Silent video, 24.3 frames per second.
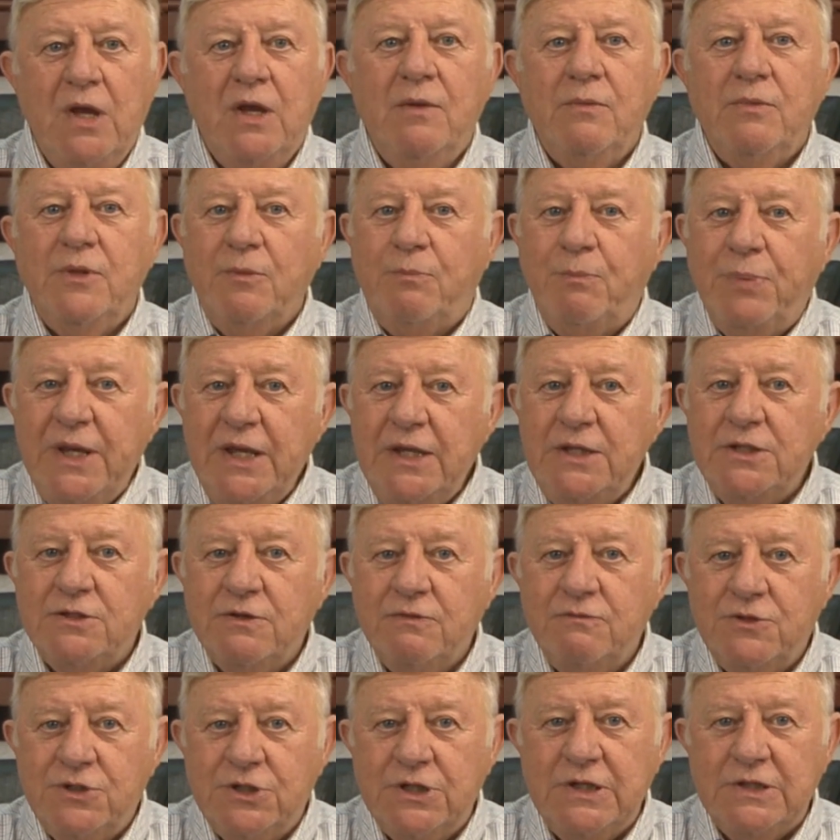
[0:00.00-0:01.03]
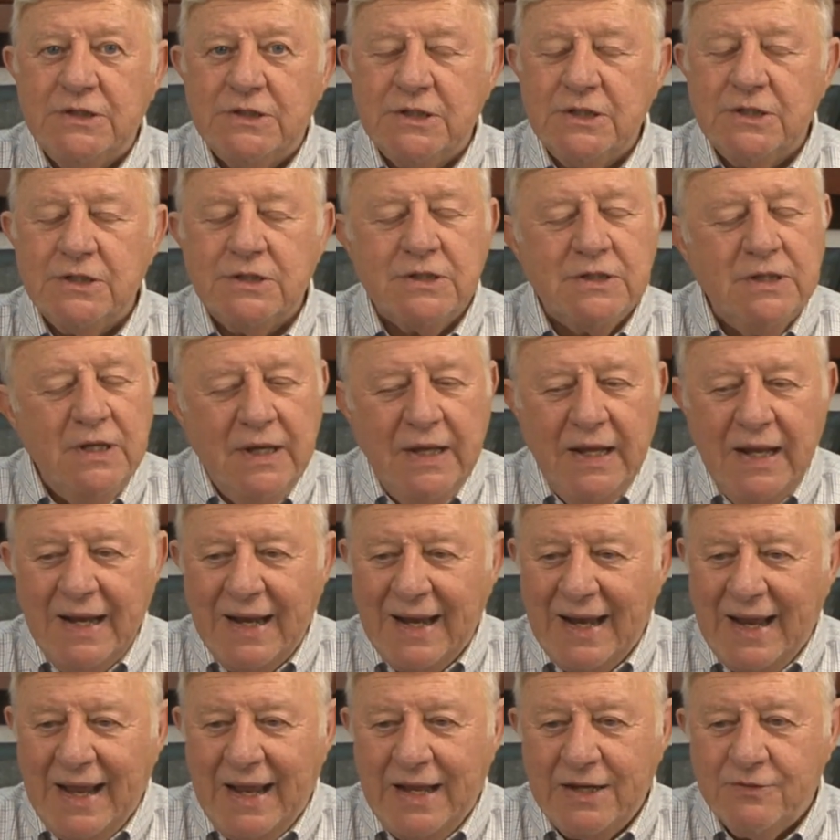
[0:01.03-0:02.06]
The peace of Jesus
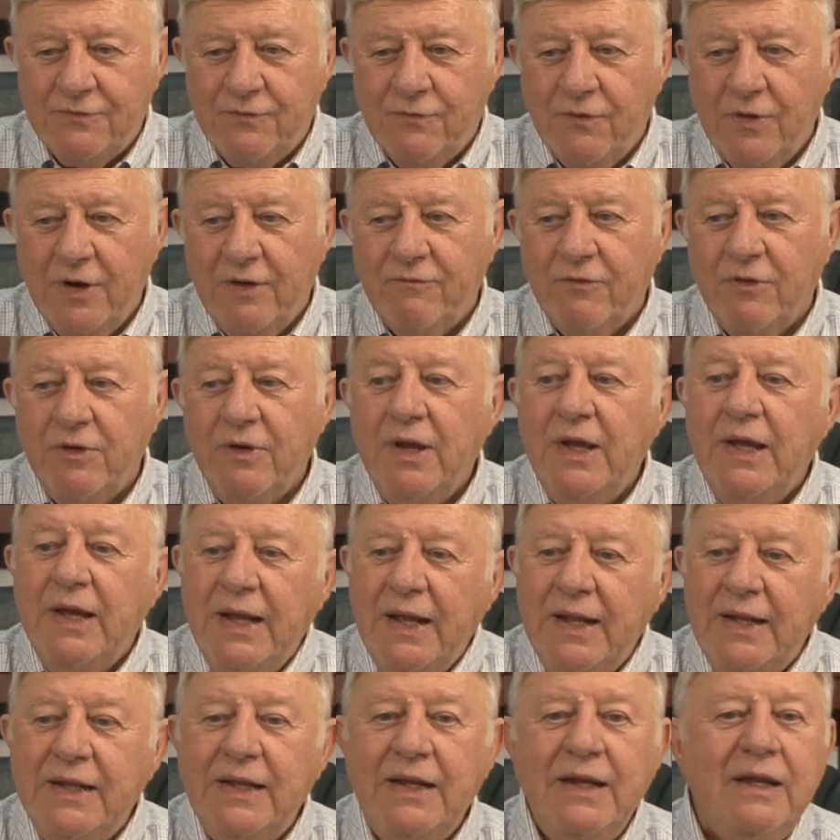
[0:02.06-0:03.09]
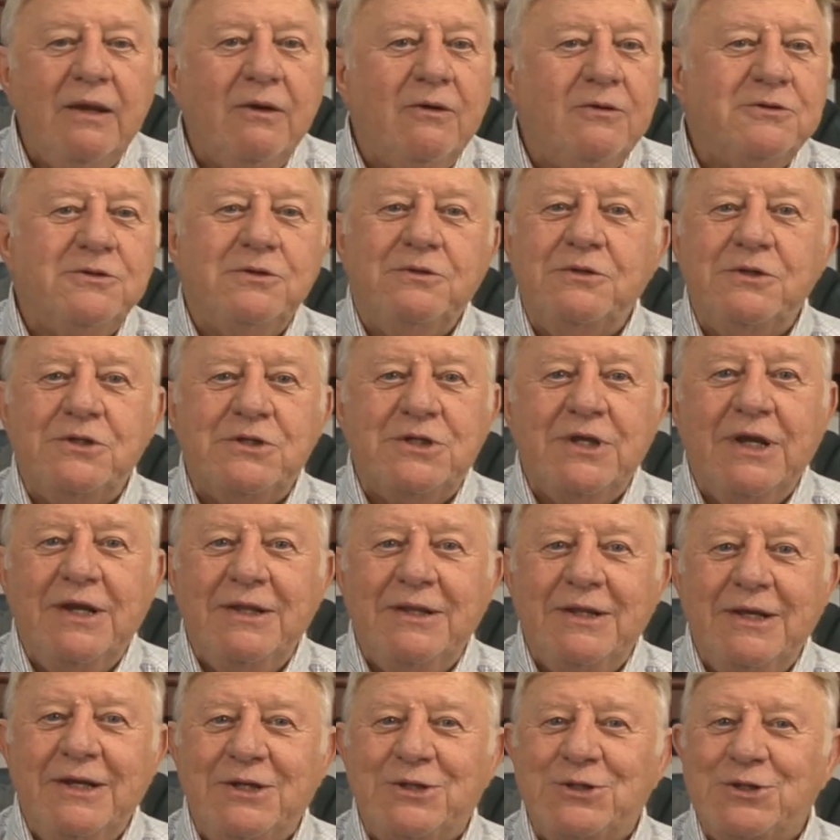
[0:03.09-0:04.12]
last forever. And then he goes on to say
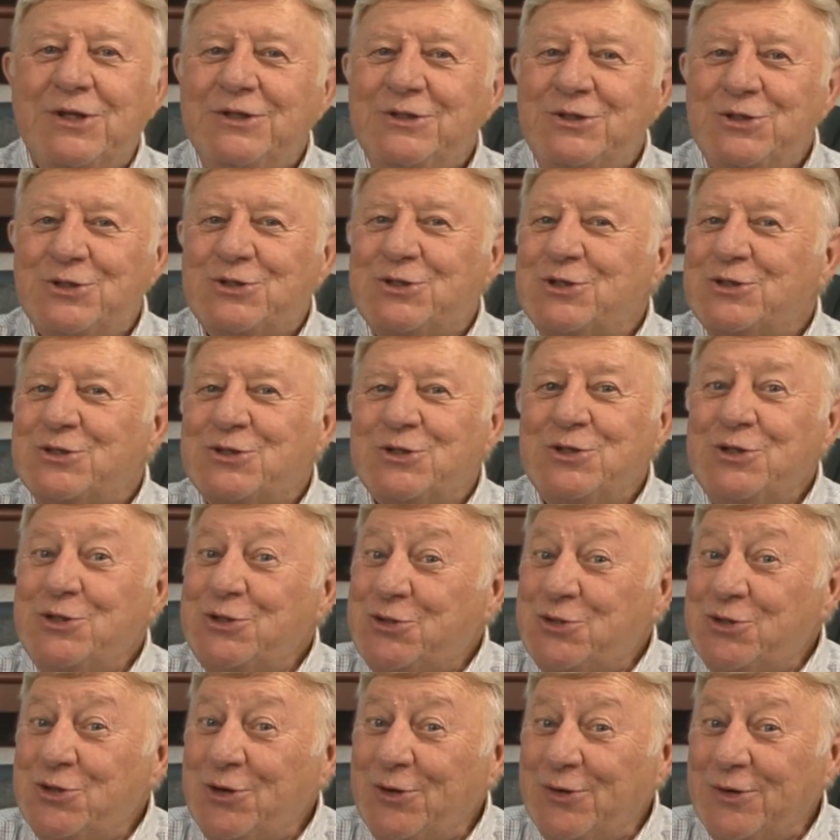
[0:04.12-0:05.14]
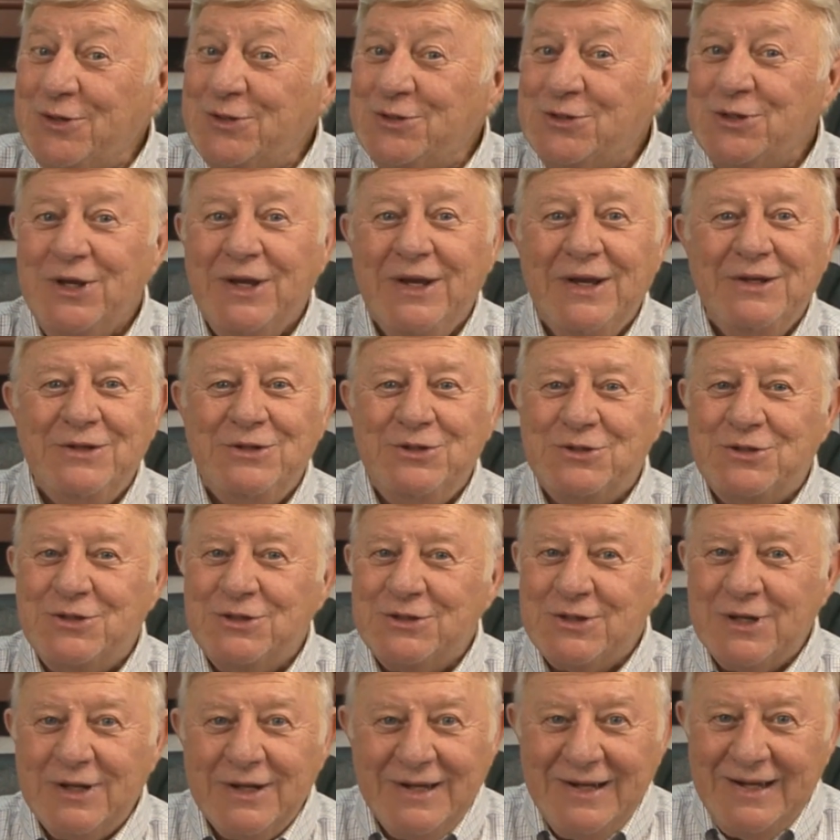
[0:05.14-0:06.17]
this, just as an assurance, just
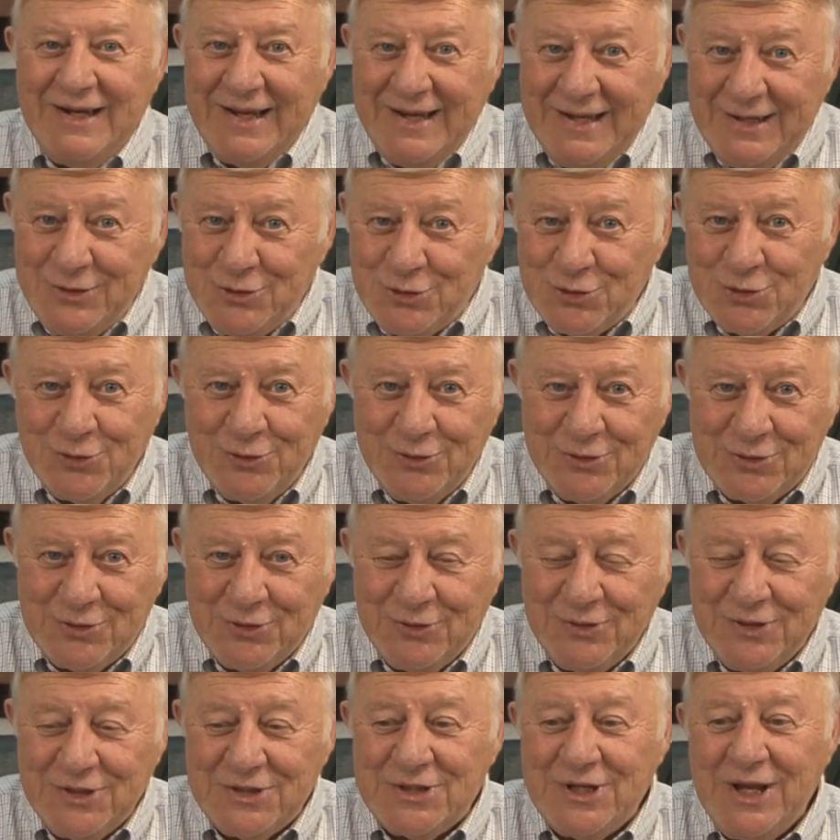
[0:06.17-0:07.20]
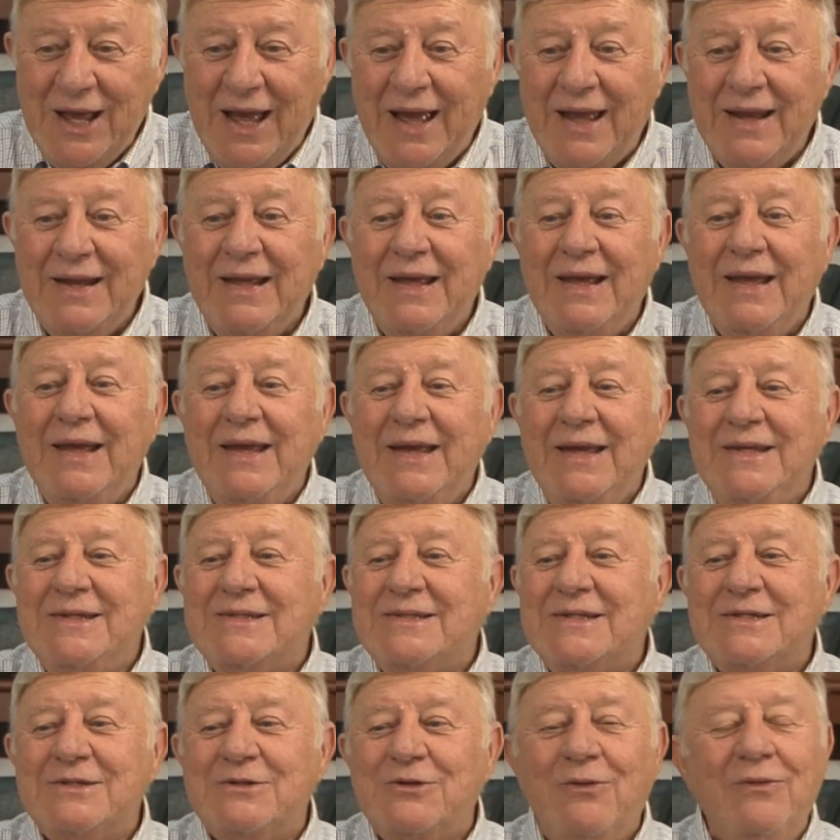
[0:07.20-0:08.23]
as a little insurance on the side, he
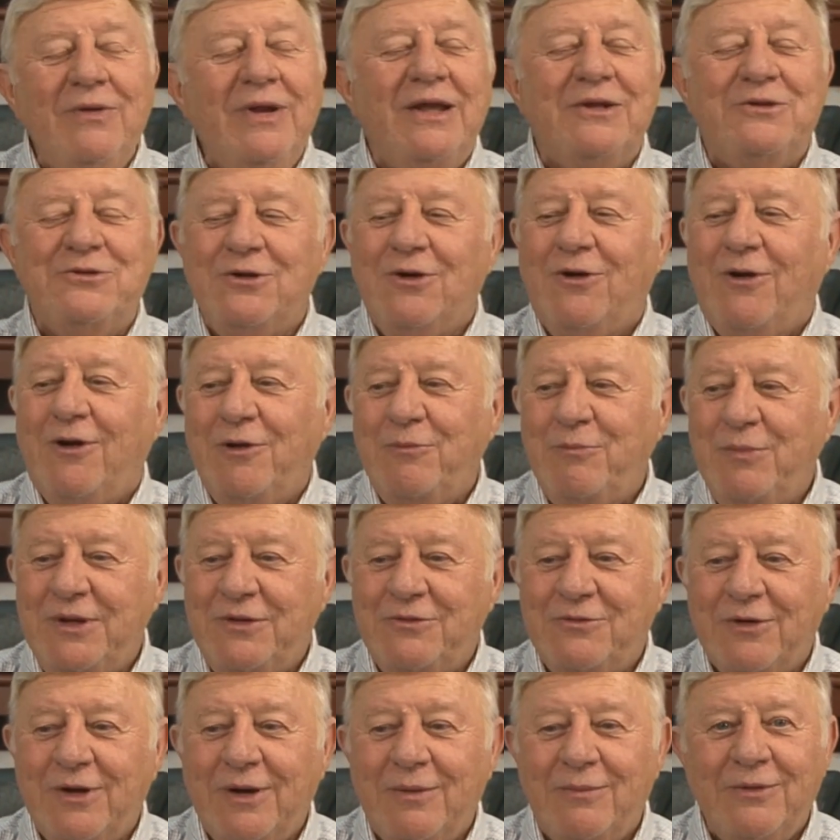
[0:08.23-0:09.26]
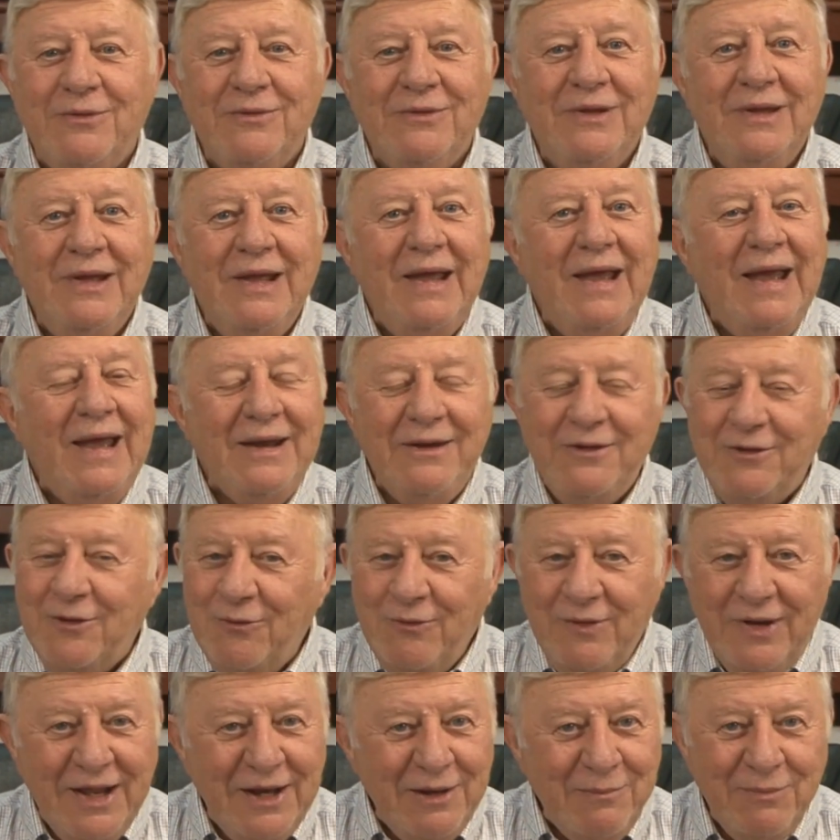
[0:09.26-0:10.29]
says, Don't let your heart be troubled and
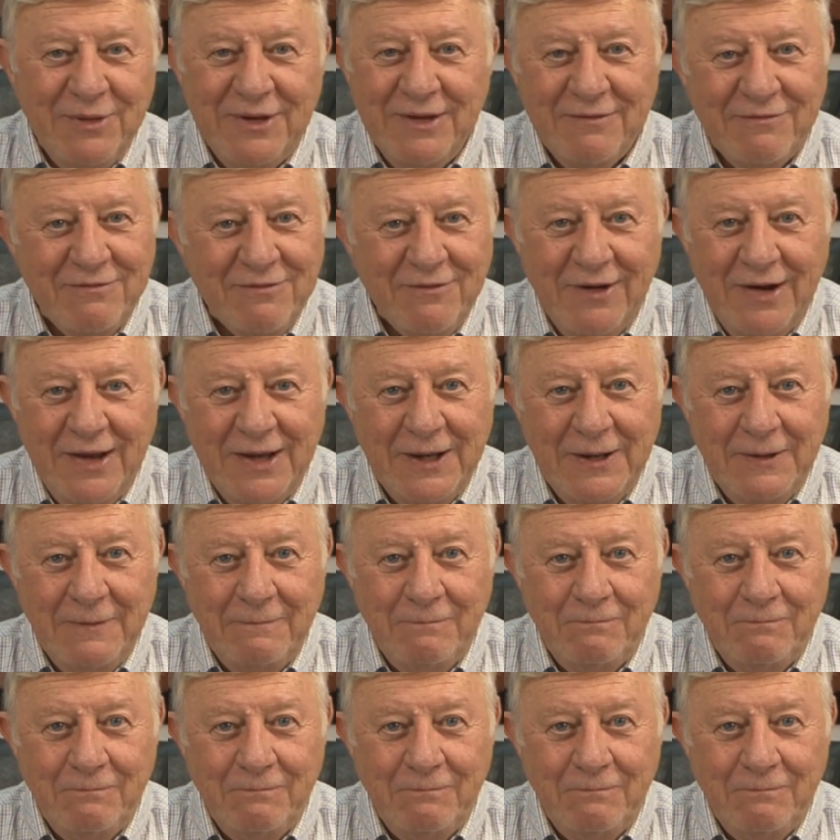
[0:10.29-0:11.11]
don't let it be afraid.